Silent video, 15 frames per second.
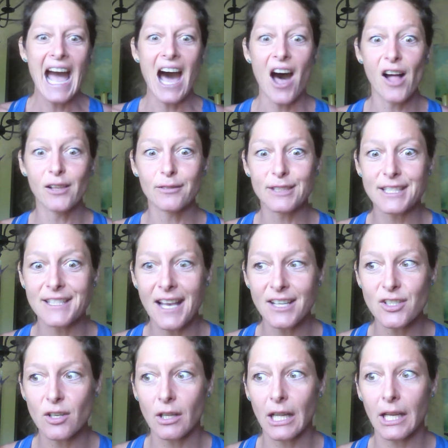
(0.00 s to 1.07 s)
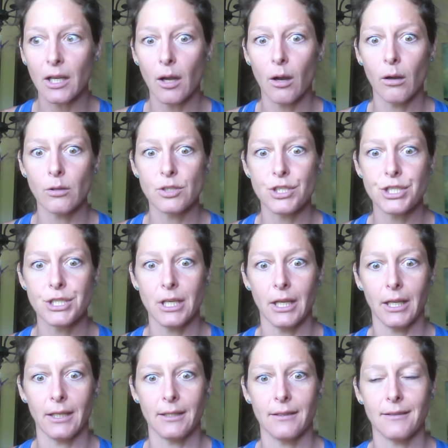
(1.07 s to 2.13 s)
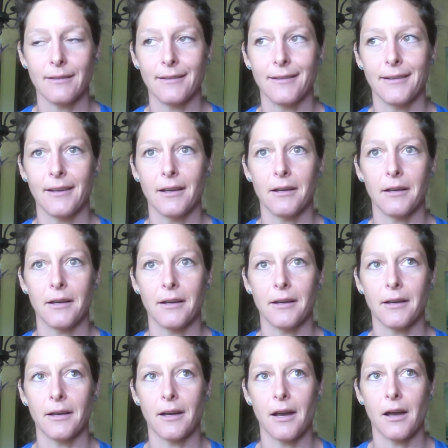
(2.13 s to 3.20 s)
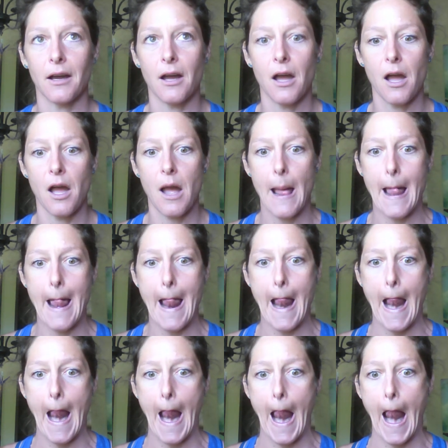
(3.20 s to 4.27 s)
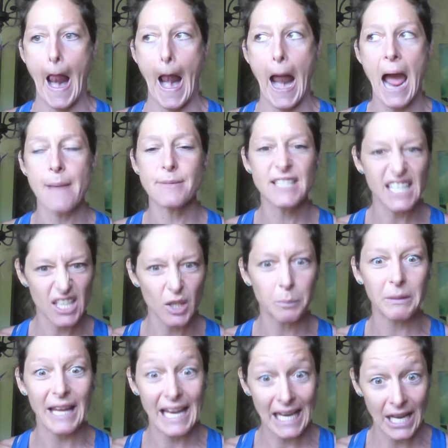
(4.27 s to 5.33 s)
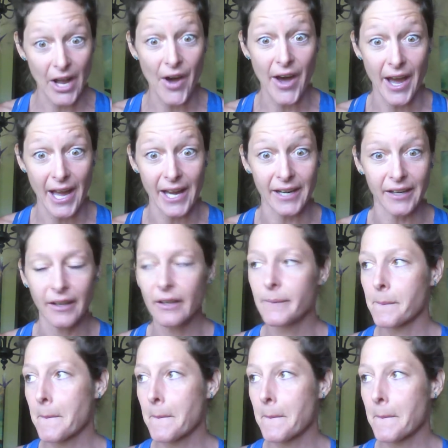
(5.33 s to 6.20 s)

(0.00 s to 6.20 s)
All of a sudden you're like, oh shit, I'm sitting here playing God,